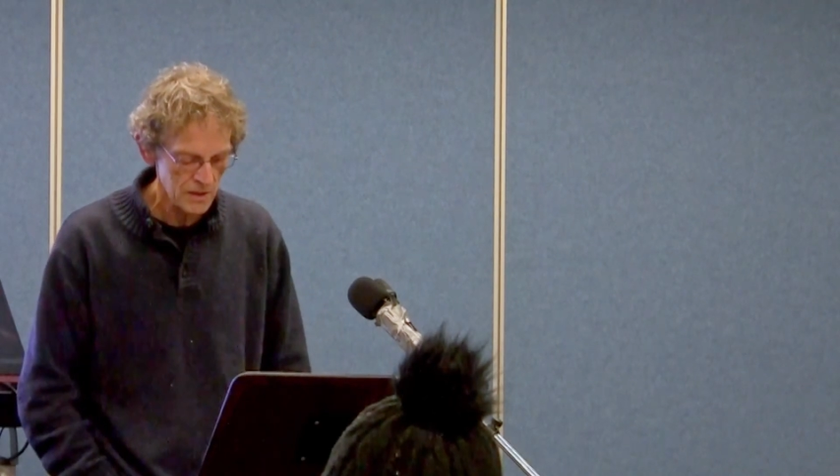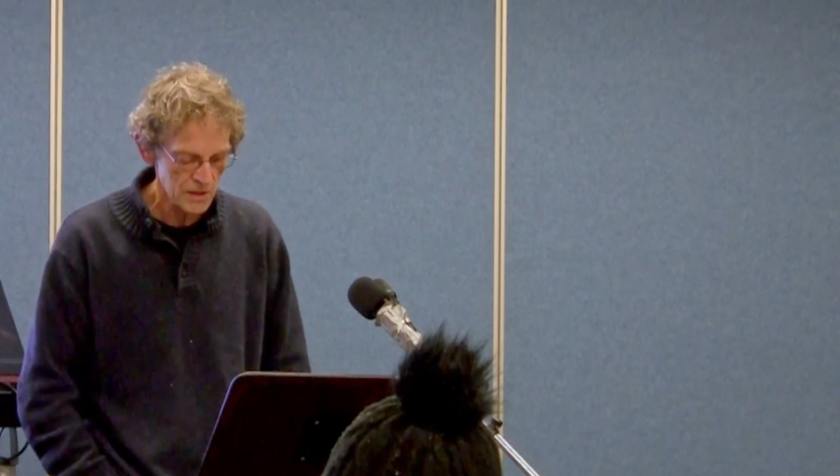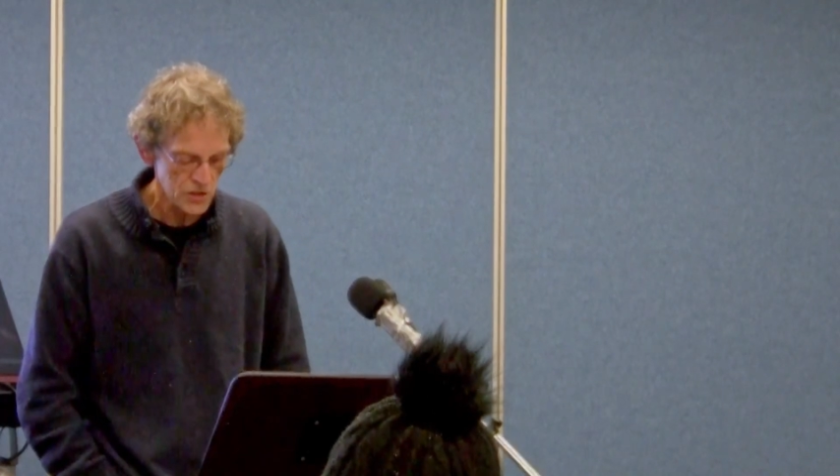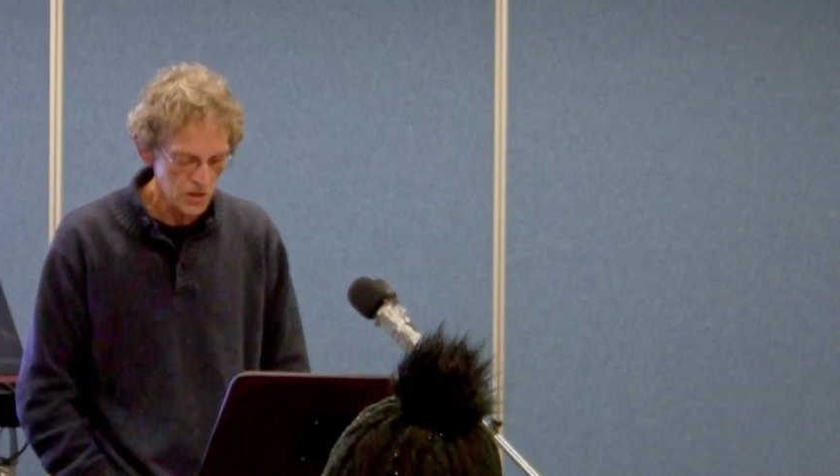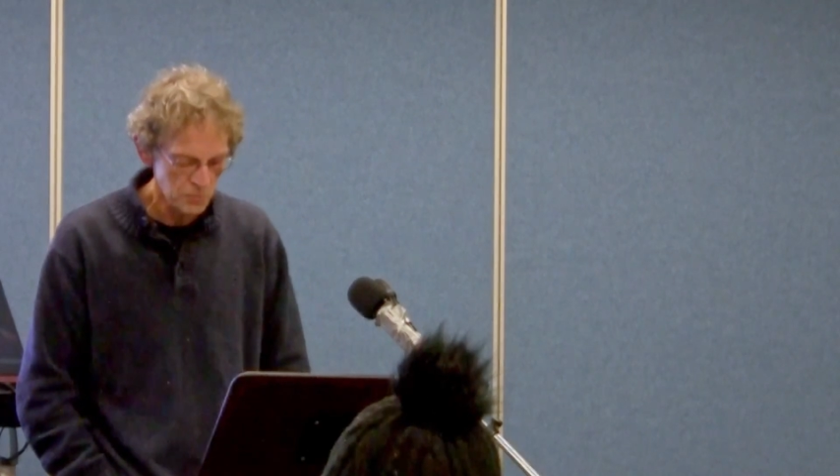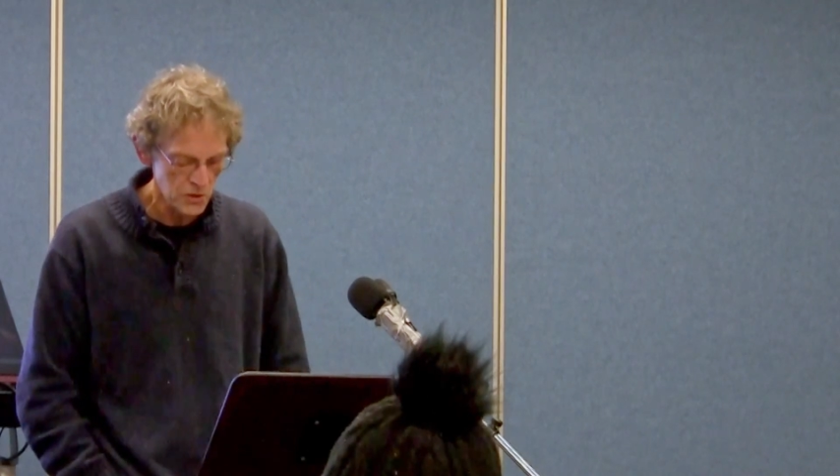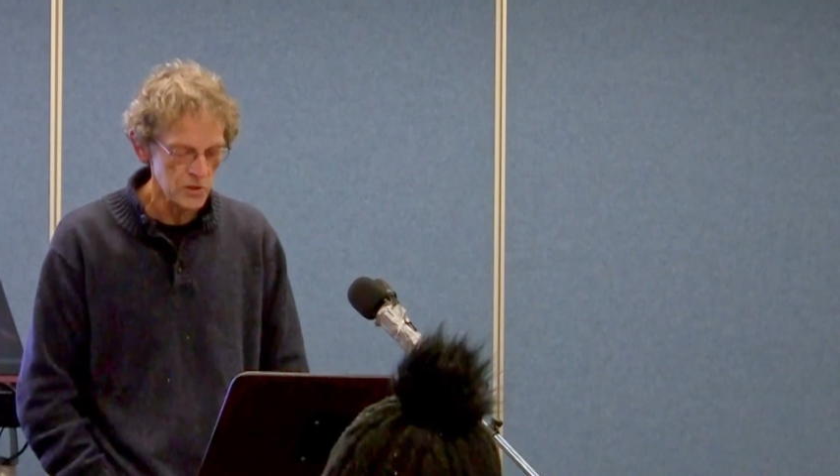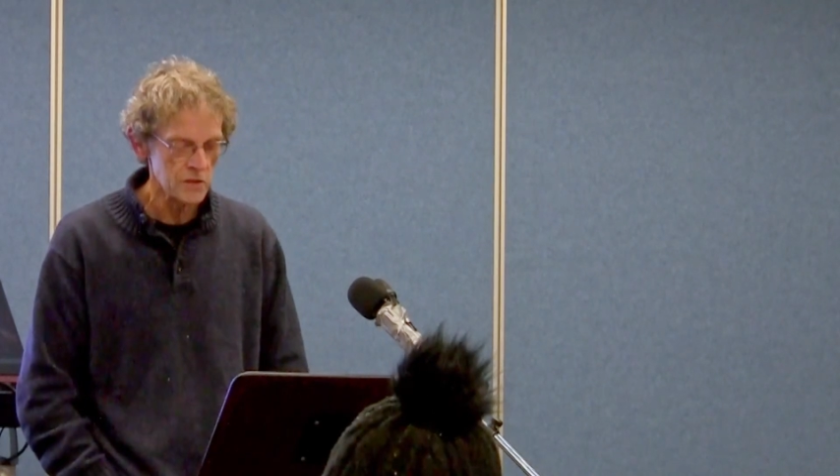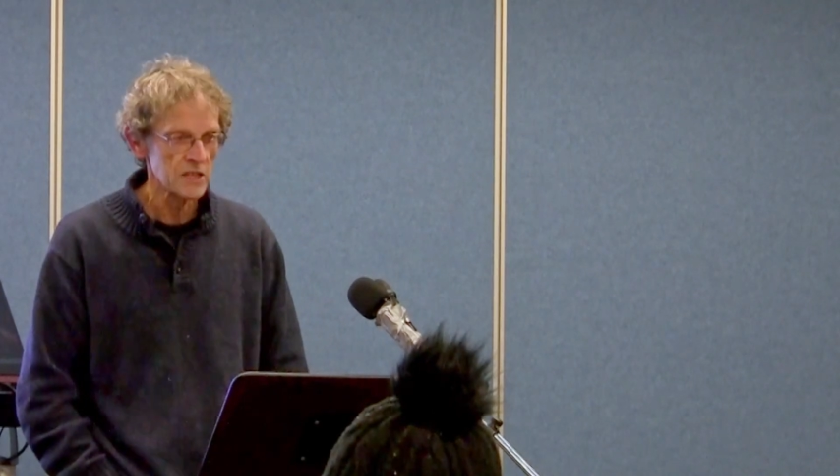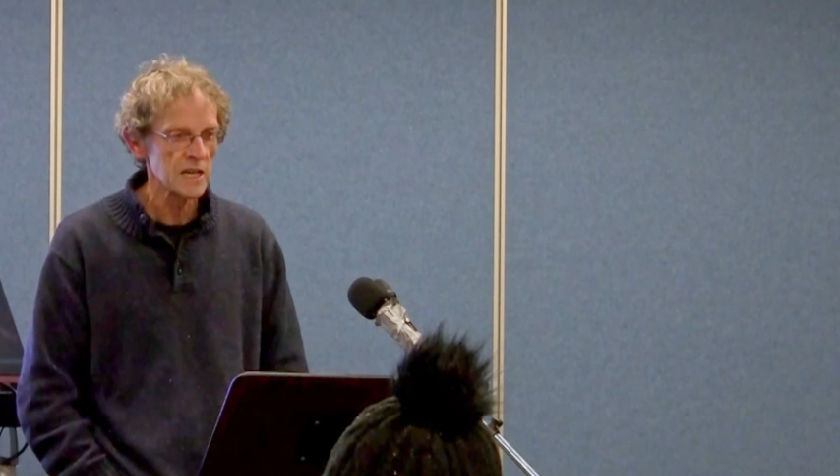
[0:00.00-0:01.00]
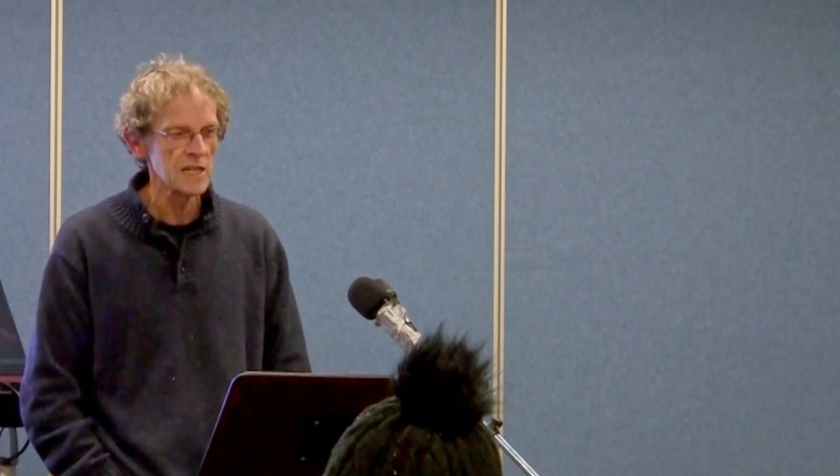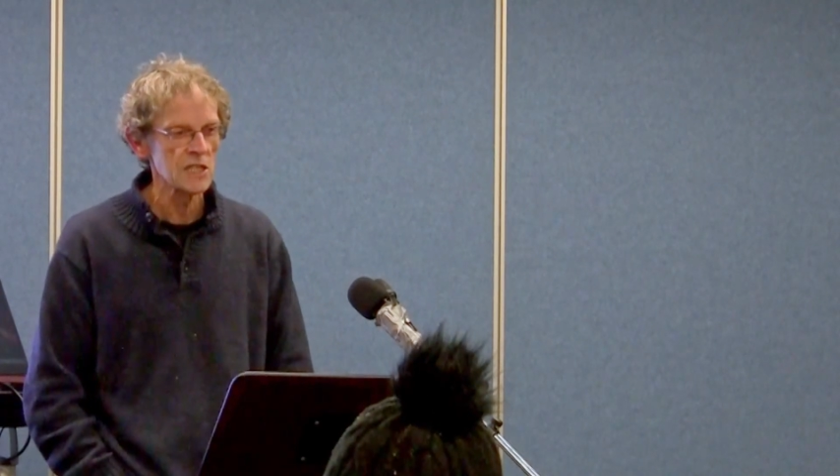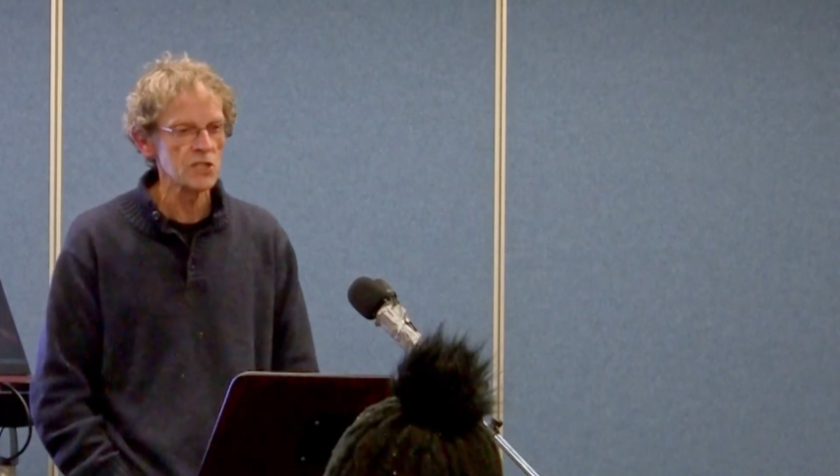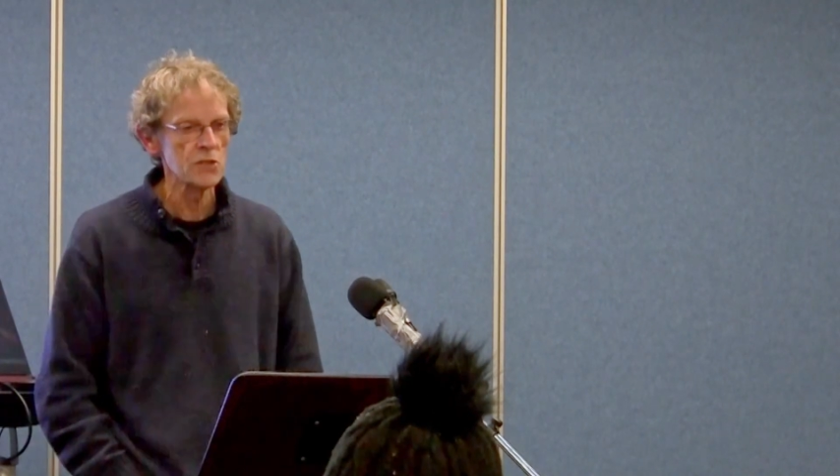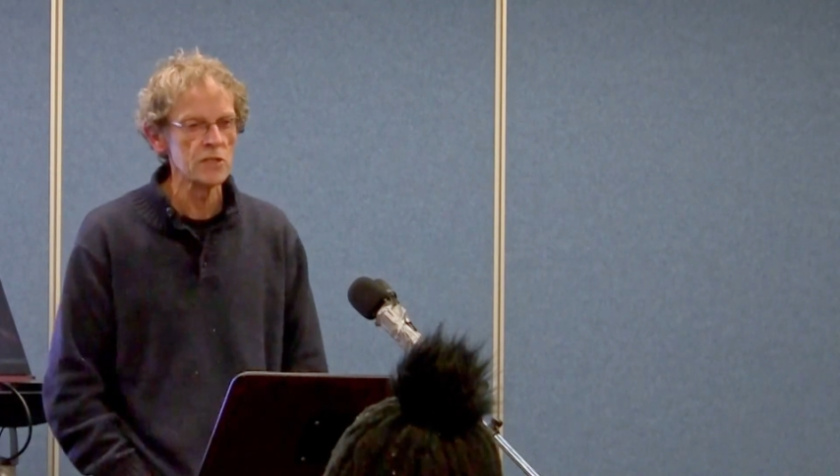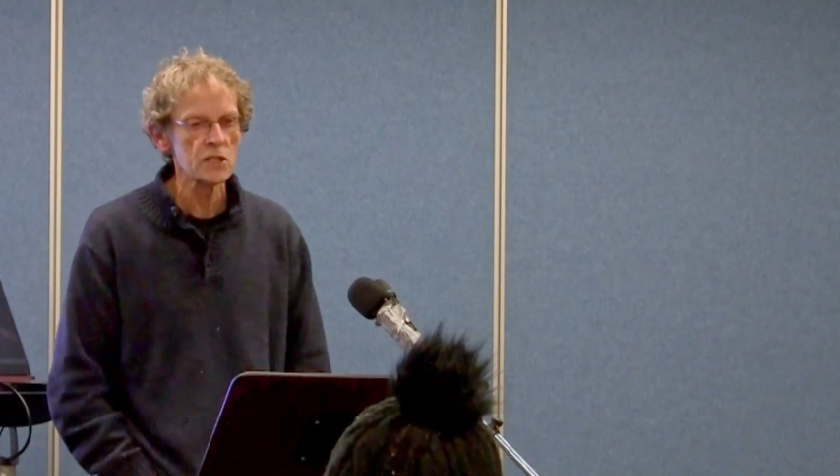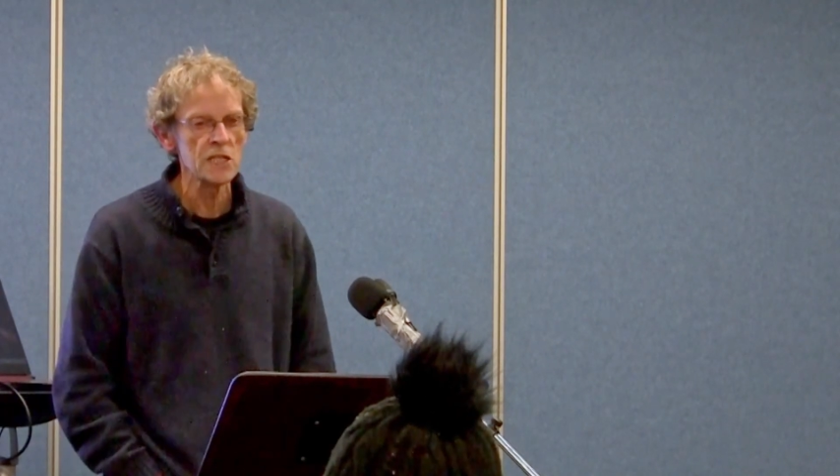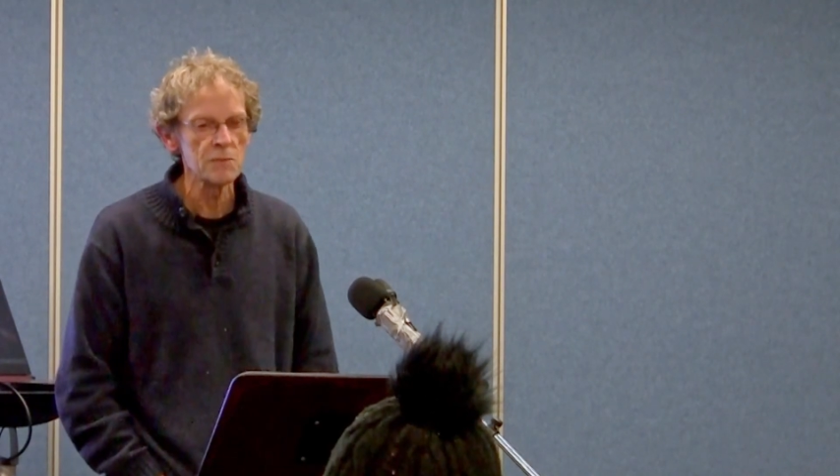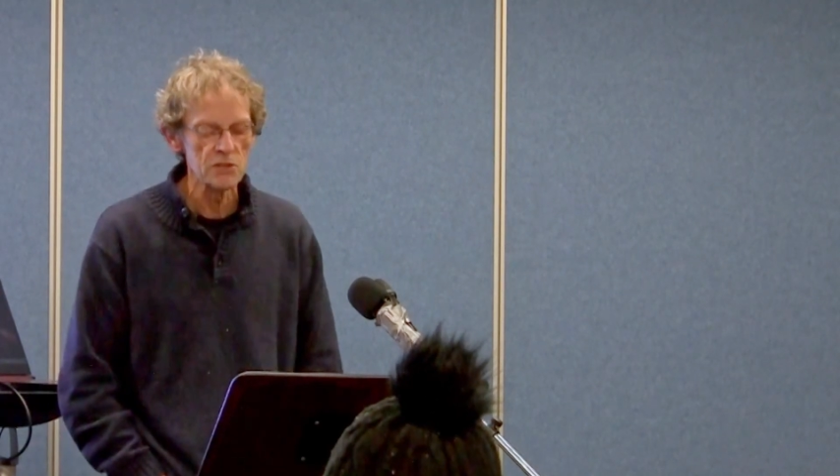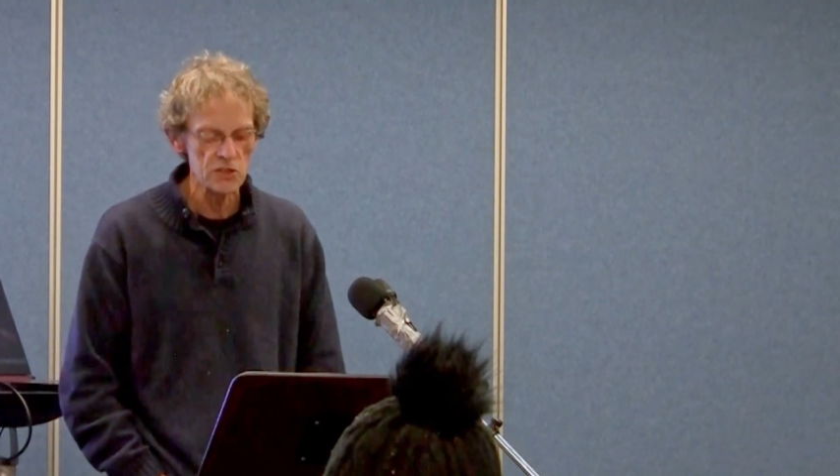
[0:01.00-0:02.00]
Joe Byrne of the ASU, the
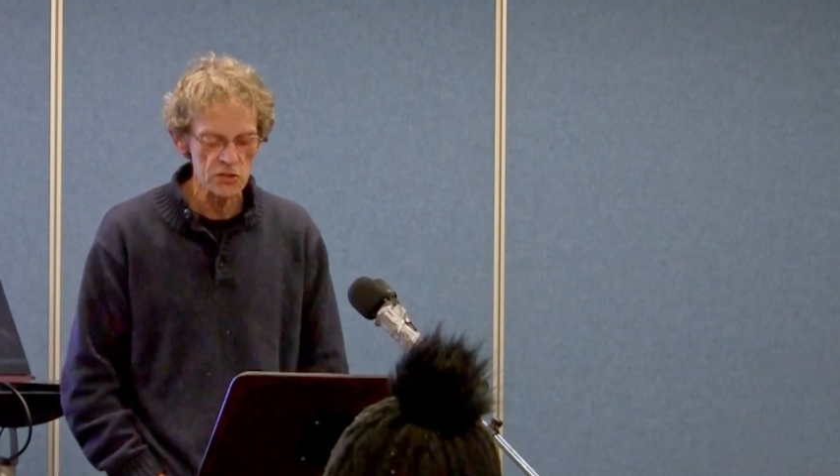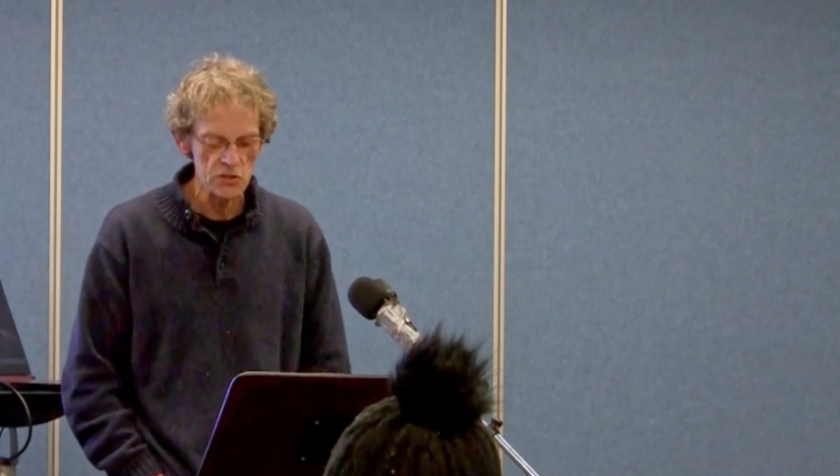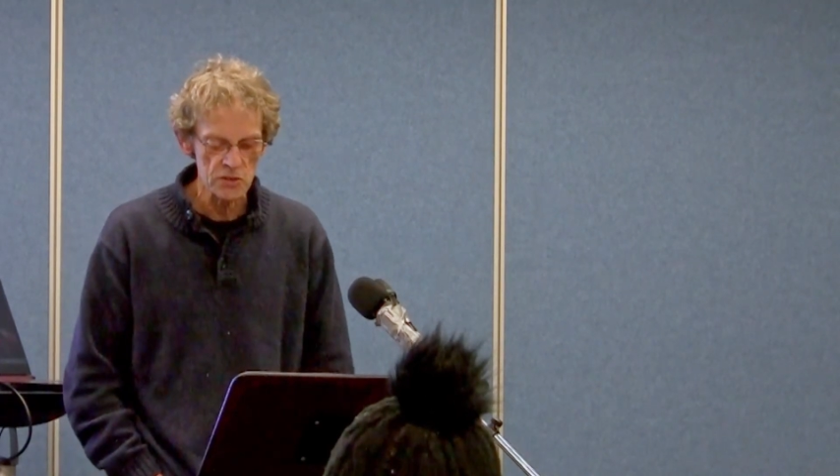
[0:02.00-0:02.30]
Seamen's Union,